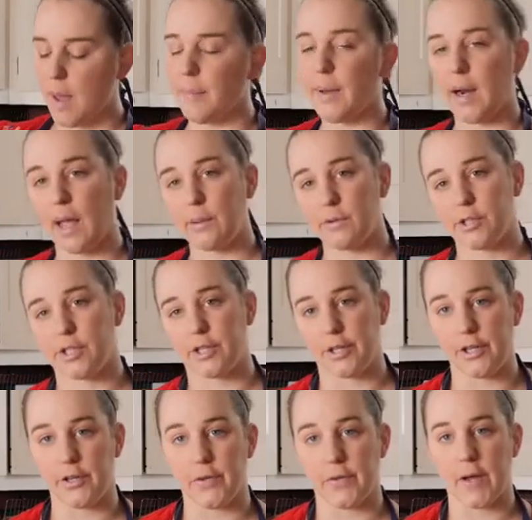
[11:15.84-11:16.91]
But I will show
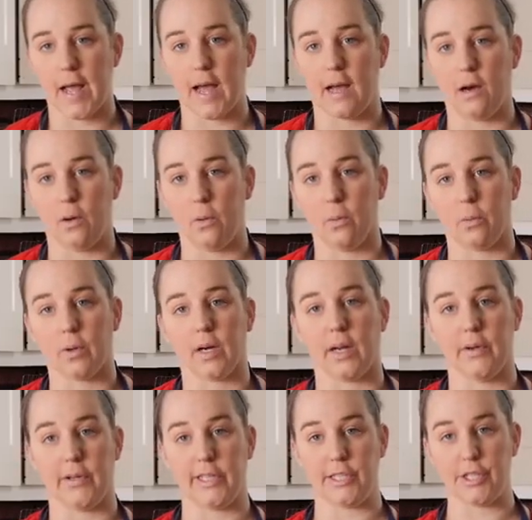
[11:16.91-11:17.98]
you how we're
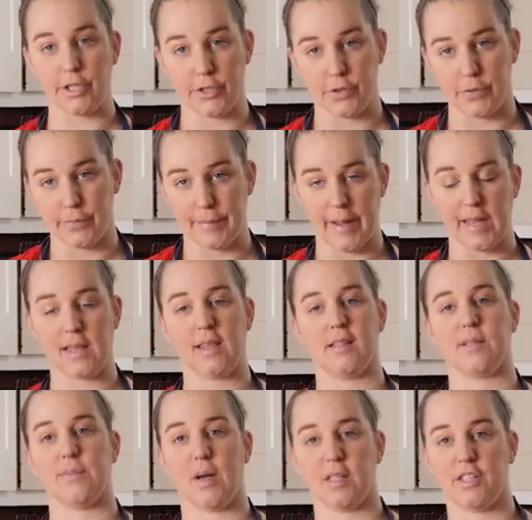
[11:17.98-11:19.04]
going to make
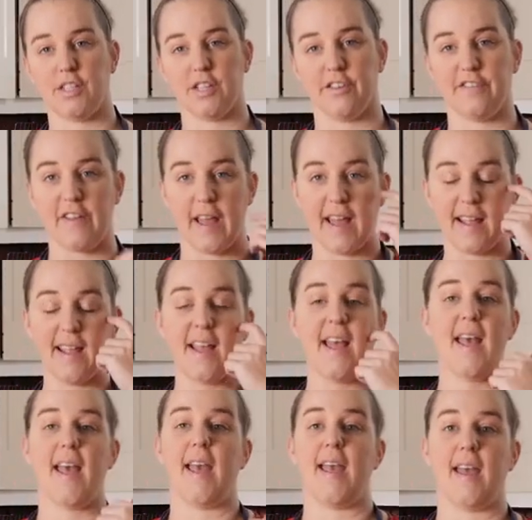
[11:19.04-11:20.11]
this monster fit
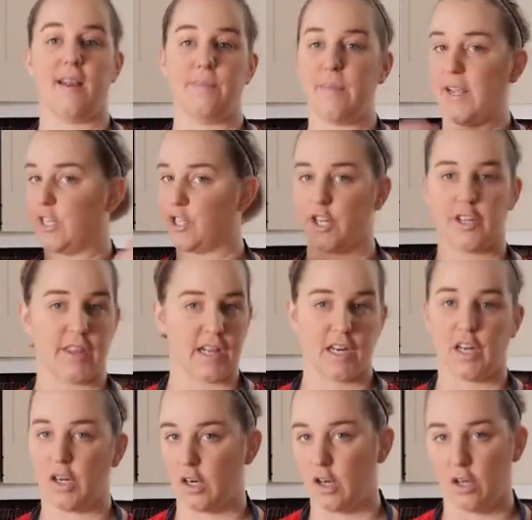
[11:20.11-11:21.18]
and make sure that
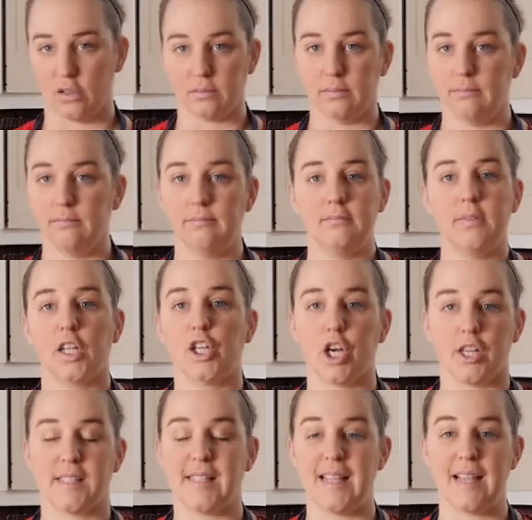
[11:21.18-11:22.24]
it all
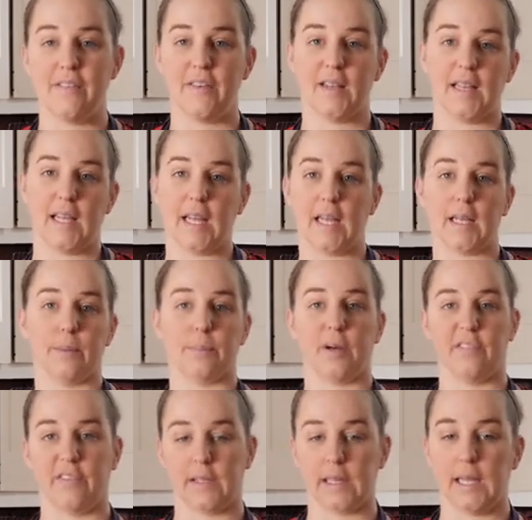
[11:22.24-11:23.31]
cooks evenly and
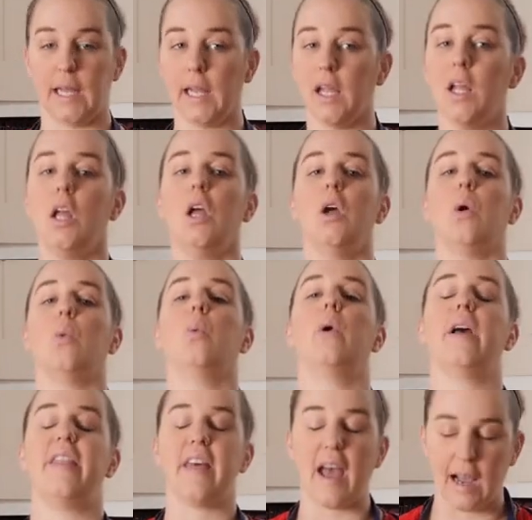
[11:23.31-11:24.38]
perfectly
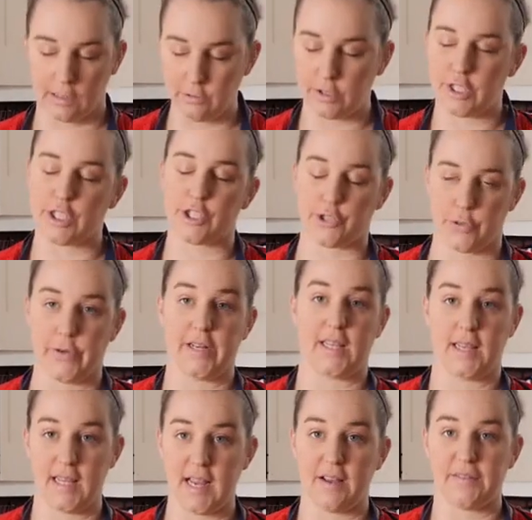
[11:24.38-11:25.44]
without
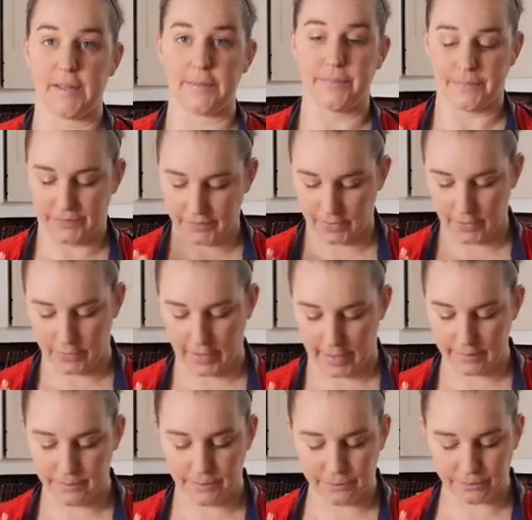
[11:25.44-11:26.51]
destroying the oven,
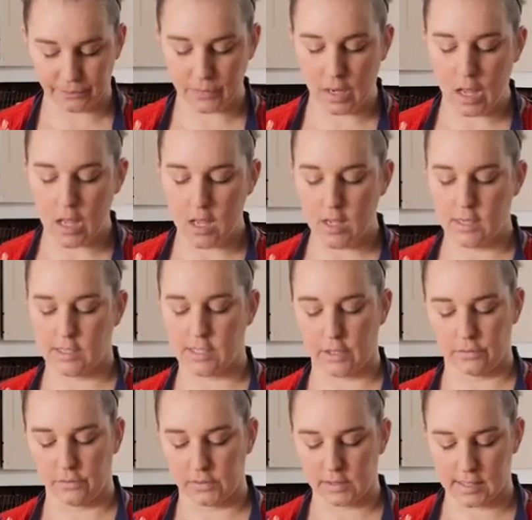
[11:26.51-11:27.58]
okay?
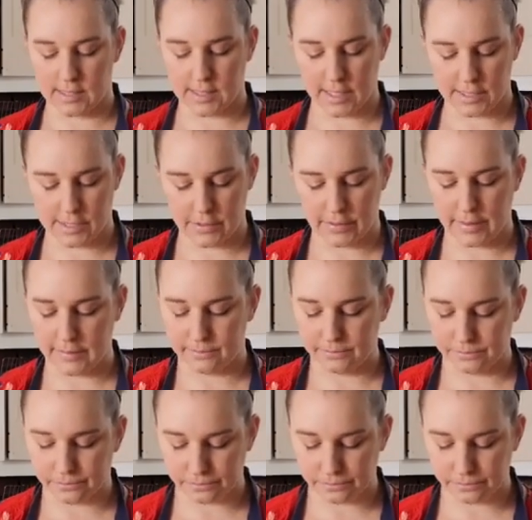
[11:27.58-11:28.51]
So let's get to it.